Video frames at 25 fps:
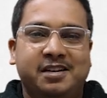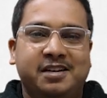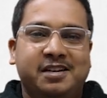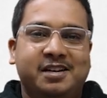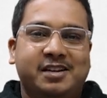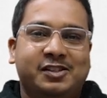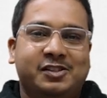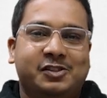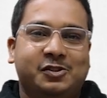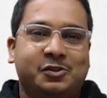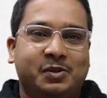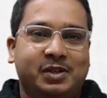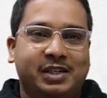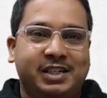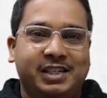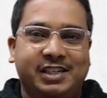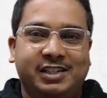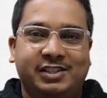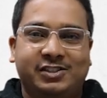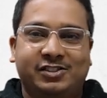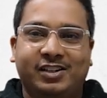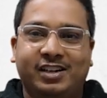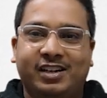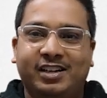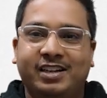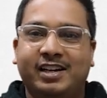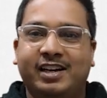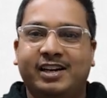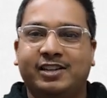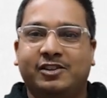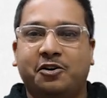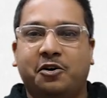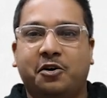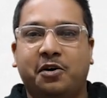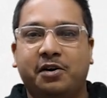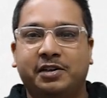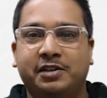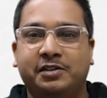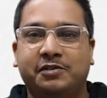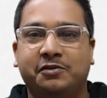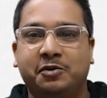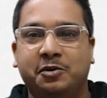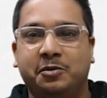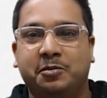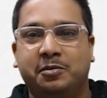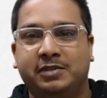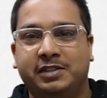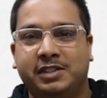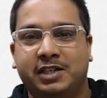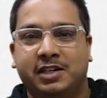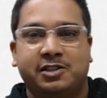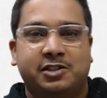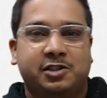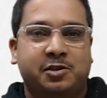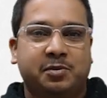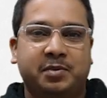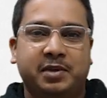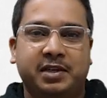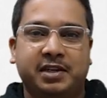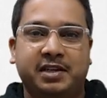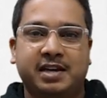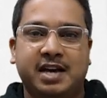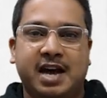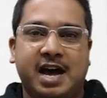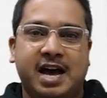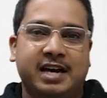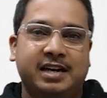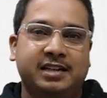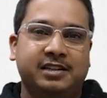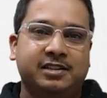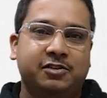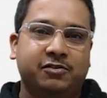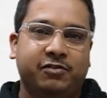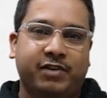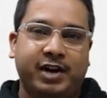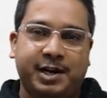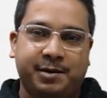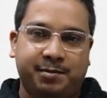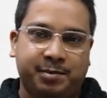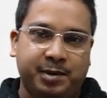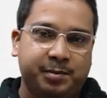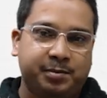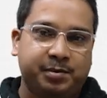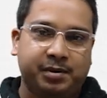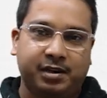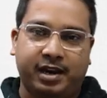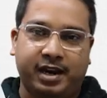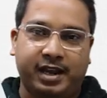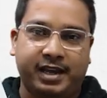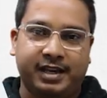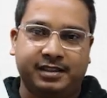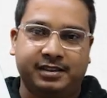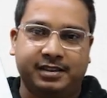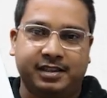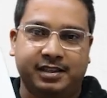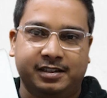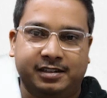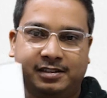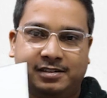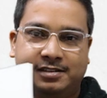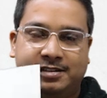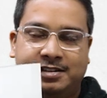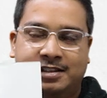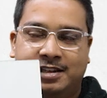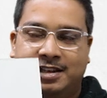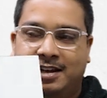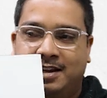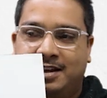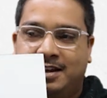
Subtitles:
So initially I thought it would just be another white paper like this.